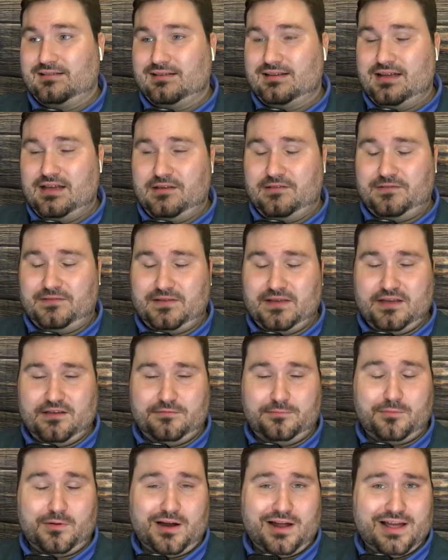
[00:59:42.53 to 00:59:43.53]

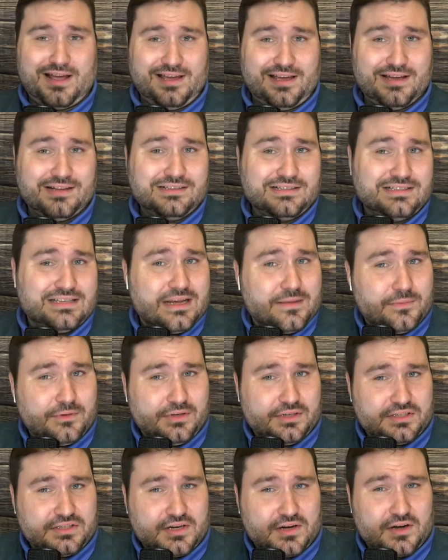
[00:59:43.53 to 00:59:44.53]
if Brian Kelly's able
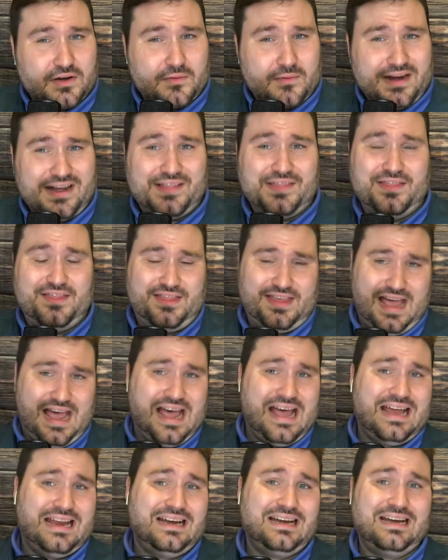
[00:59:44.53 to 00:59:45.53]
to turn around
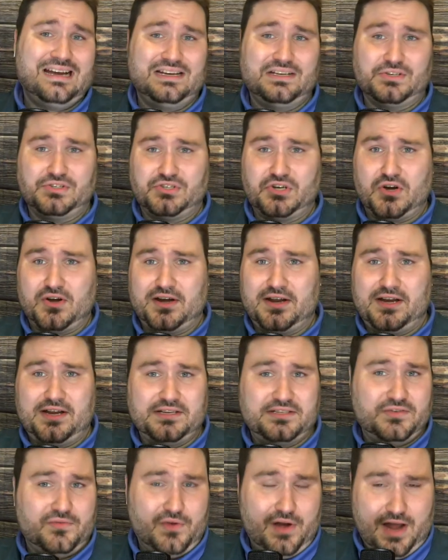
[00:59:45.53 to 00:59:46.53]
that and to turn it
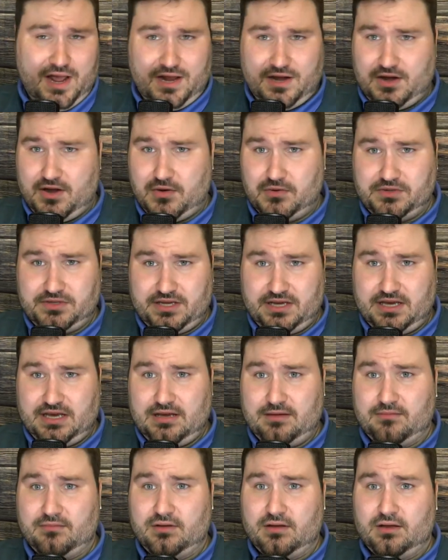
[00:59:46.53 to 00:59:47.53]
into an 8-0
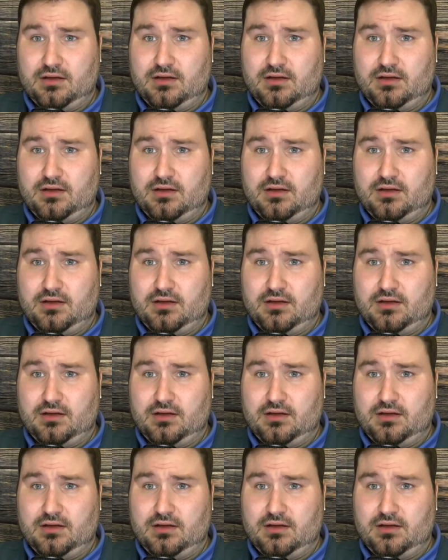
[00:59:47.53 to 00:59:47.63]
team,